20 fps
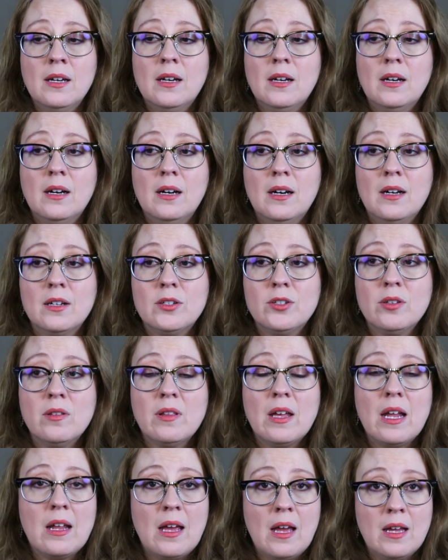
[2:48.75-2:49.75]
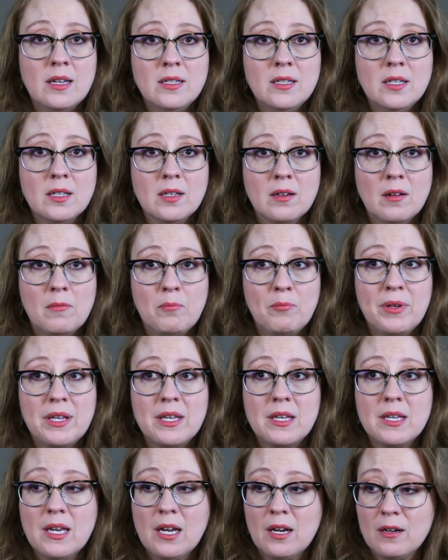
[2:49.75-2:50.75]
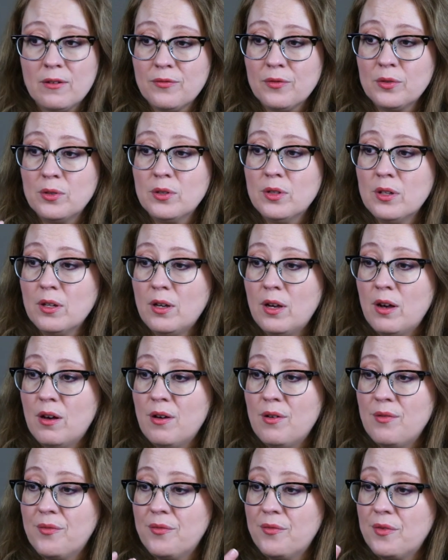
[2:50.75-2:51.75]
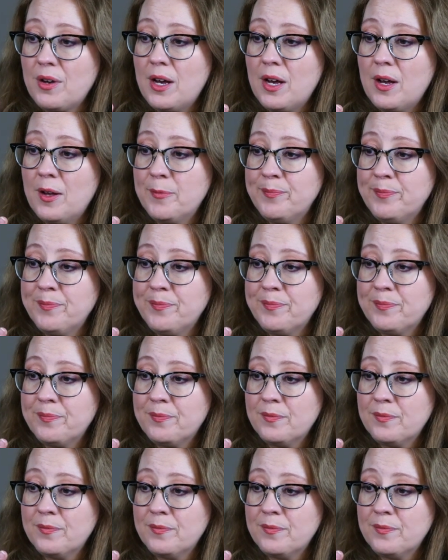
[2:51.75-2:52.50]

Uh, to that end, be careful of um,